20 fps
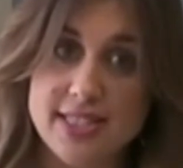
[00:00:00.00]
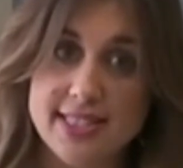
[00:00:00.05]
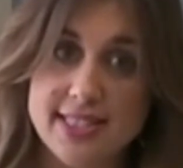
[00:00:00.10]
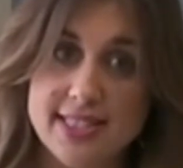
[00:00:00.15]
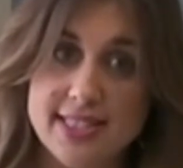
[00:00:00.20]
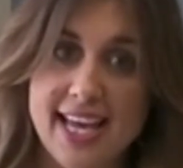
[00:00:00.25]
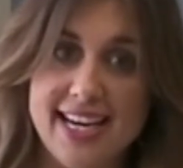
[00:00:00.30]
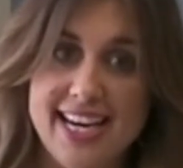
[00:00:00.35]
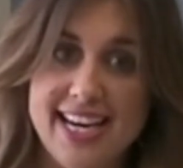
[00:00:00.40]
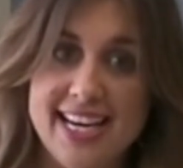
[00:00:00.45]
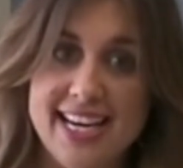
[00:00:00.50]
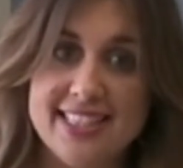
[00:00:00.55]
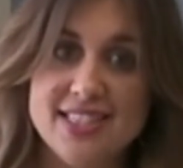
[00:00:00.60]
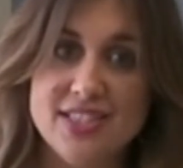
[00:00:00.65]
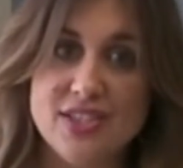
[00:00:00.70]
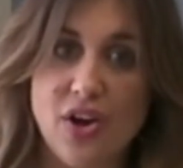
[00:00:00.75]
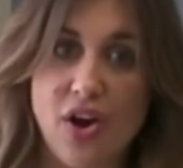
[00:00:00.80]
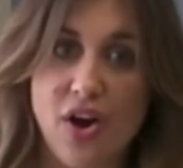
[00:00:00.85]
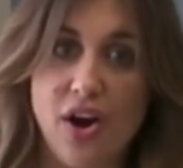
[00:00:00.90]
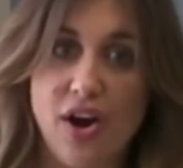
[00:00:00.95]
settings
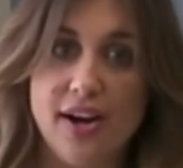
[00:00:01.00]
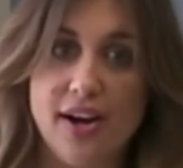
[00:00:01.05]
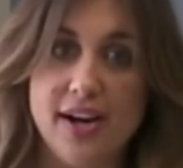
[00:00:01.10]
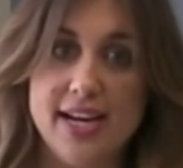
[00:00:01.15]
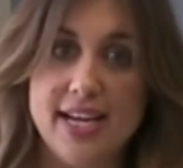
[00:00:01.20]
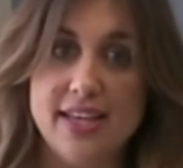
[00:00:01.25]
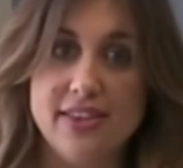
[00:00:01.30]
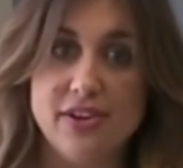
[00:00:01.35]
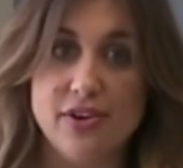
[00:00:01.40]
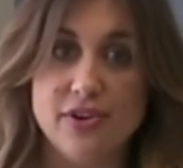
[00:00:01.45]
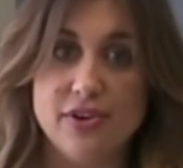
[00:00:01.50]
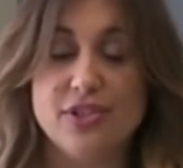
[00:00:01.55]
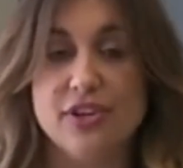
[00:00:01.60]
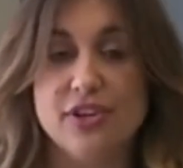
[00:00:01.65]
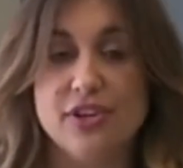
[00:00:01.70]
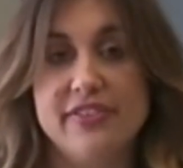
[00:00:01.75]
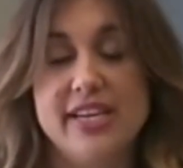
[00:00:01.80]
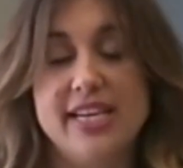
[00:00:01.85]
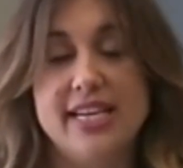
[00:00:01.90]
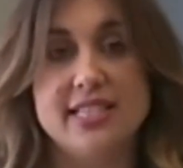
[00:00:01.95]
are either
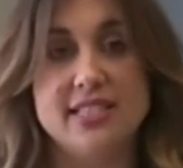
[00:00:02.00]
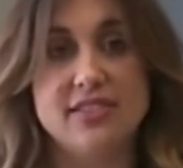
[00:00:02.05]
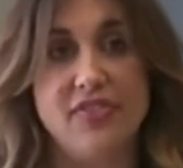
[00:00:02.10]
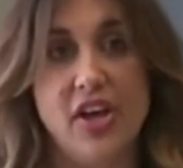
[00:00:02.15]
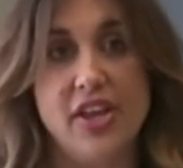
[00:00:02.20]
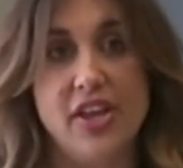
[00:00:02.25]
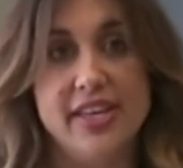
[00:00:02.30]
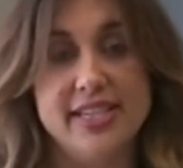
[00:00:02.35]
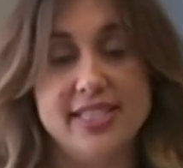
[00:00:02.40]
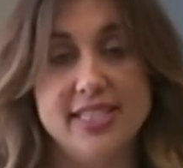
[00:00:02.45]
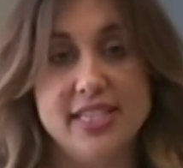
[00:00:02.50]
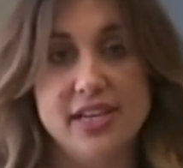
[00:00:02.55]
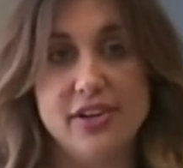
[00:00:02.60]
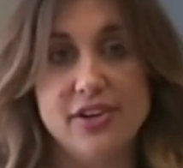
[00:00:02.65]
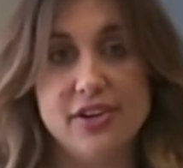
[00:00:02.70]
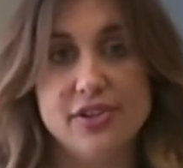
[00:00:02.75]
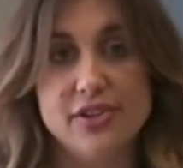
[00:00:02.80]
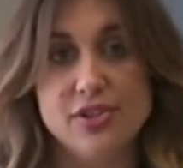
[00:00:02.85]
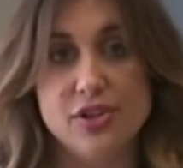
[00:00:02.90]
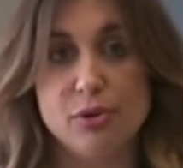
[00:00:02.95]
serving as
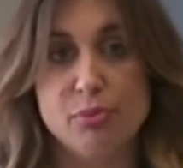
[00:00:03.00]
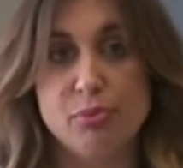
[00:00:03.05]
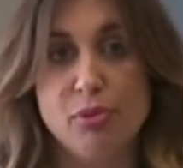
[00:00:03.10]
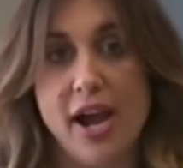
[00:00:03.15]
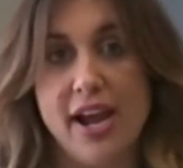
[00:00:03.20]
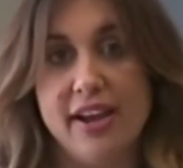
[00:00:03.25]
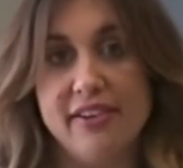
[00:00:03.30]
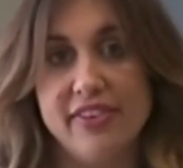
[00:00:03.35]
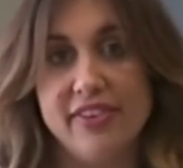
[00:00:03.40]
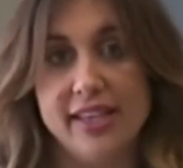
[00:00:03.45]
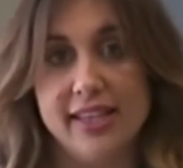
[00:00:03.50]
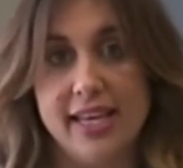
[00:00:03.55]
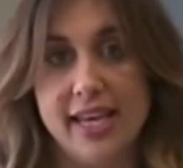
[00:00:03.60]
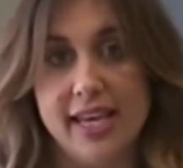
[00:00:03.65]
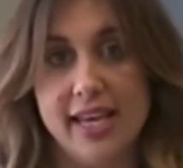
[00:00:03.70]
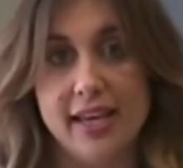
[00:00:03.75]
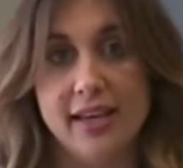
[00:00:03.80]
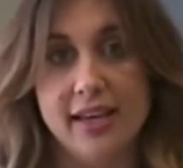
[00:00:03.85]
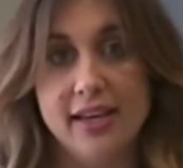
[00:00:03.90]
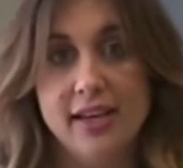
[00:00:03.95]
volunteers or
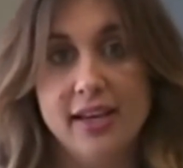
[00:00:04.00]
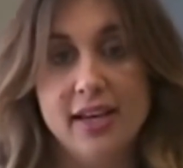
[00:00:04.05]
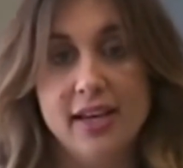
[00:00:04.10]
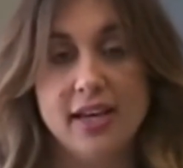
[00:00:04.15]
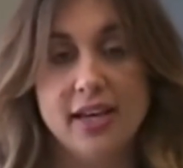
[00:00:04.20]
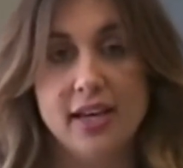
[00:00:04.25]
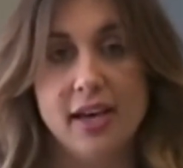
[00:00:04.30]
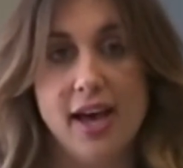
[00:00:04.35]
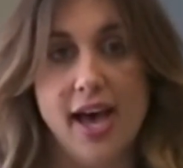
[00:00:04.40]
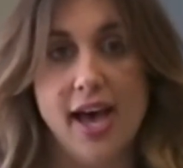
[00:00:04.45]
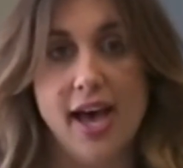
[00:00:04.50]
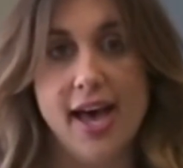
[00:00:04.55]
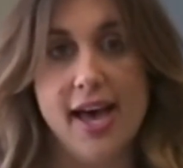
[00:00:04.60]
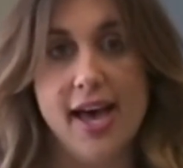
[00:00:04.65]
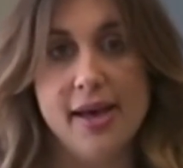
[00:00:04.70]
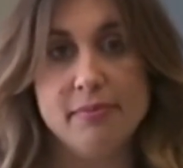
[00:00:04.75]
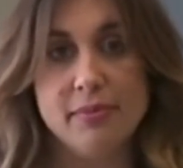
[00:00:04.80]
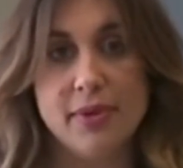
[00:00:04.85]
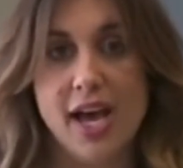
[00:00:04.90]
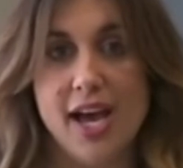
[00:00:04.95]
privately
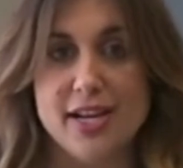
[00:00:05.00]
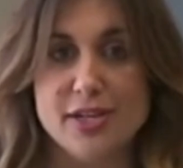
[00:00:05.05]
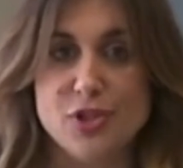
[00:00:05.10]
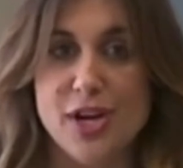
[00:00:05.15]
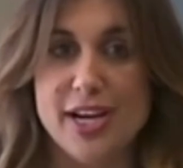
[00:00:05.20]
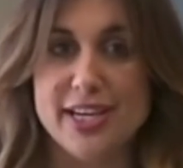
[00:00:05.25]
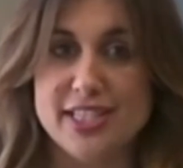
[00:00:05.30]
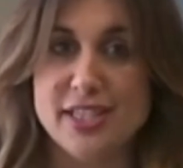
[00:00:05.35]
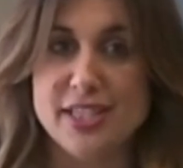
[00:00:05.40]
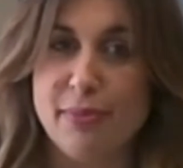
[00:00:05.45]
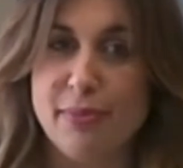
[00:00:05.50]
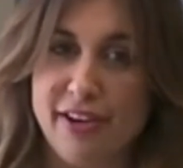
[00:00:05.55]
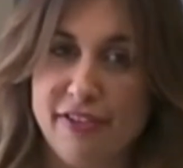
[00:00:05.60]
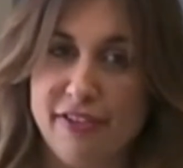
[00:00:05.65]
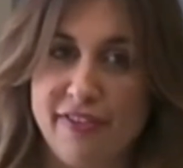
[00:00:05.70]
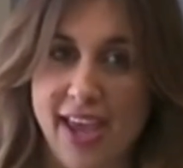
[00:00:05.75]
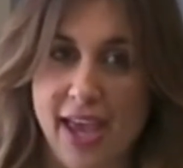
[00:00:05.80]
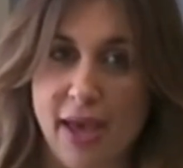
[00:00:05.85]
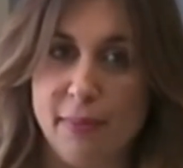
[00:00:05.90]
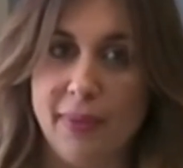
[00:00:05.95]
contracted by
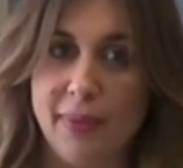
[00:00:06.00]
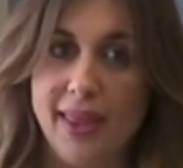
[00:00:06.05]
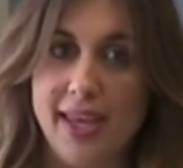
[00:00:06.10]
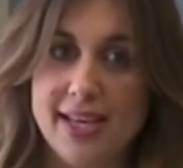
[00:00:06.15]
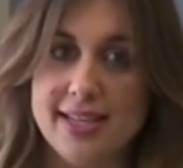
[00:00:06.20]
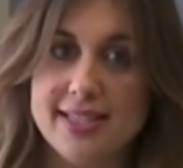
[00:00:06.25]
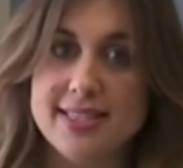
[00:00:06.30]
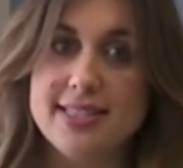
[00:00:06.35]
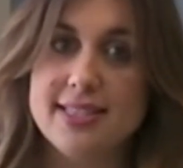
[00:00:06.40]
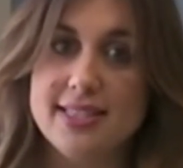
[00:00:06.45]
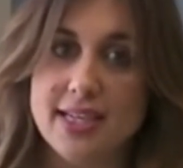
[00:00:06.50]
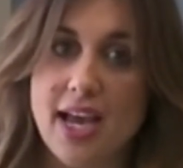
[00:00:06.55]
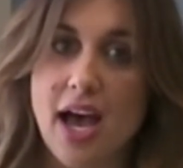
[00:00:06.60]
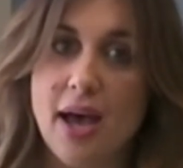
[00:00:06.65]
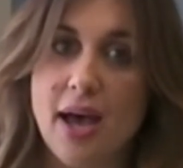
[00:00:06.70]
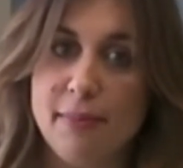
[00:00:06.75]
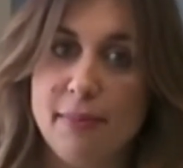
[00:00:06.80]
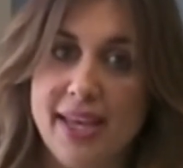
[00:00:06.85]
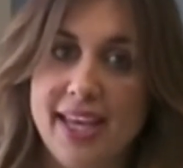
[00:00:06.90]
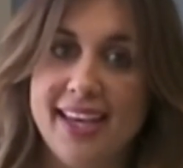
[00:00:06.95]
families to
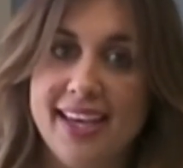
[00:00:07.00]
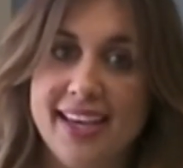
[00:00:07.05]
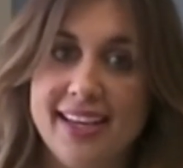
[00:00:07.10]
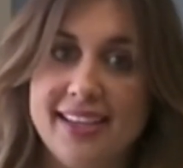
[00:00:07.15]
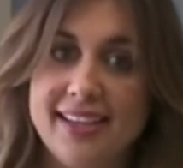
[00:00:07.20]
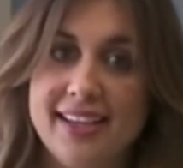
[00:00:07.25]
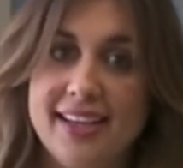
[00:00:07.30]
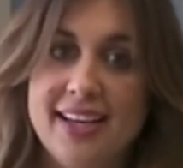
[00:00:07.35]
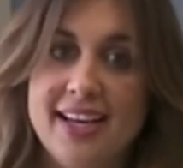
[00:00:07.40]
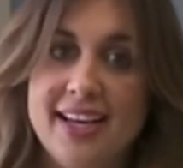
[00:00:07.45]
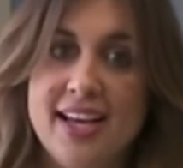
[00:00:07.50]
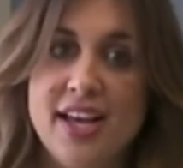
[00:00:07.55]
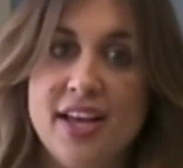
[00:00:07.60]
come in.